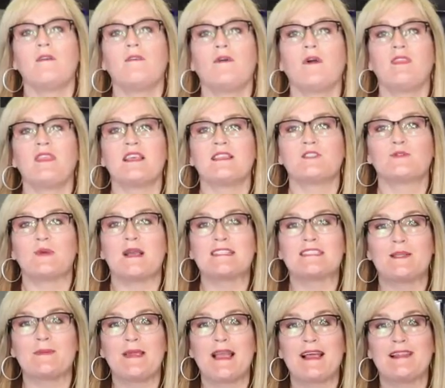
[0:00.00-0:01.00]
For this
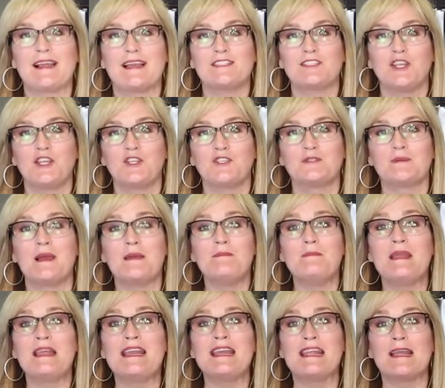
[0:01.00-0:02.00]
recipe, I like to use my
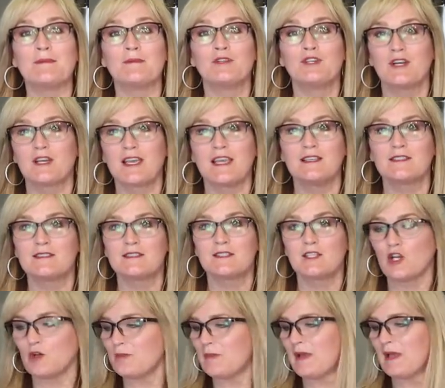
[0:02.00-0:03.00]
medium cookie
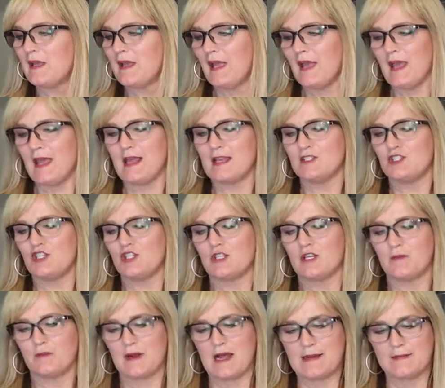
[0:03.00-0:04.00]
scoop. And as you
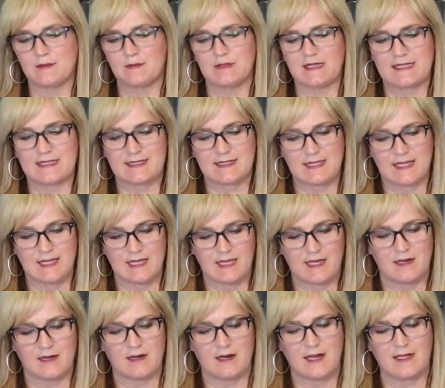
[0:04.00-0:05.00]
can probably see
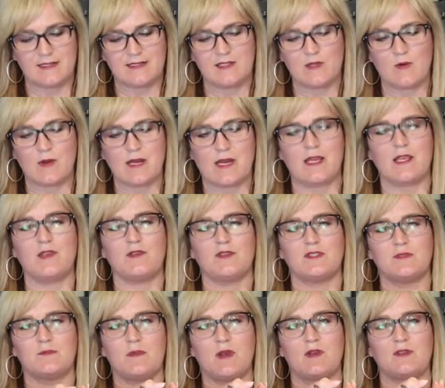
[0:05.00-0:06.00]
here, it's the one I
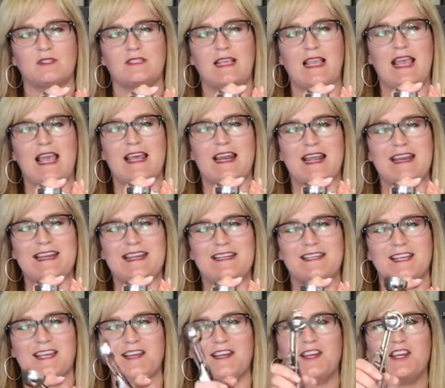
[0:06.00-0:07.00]
use most, and I
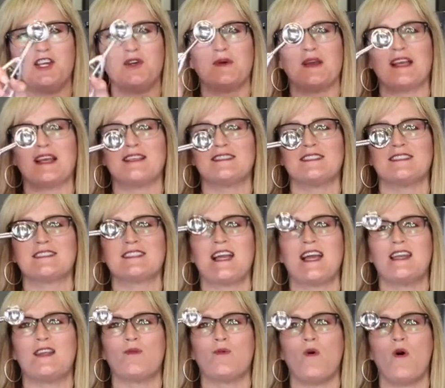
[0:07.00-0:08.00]
need to get a new one because it's
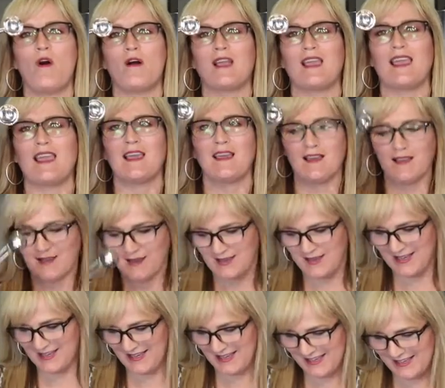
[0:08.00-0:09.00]
kind of wonky.
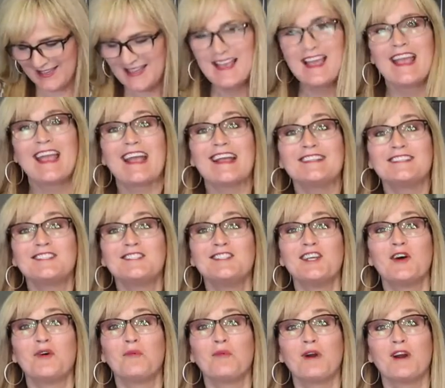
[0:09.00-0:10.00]
It
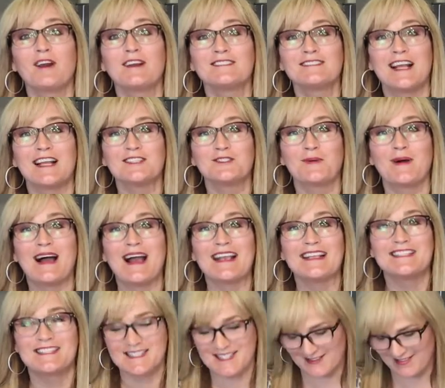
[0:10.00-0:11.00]
still works, that's why
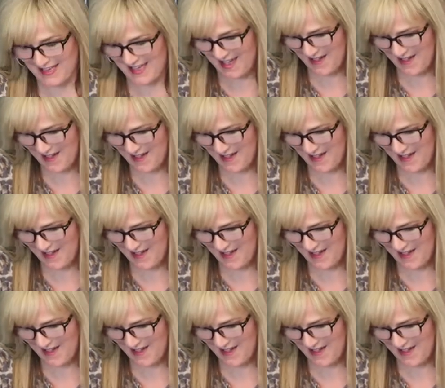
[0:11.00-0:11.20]
I still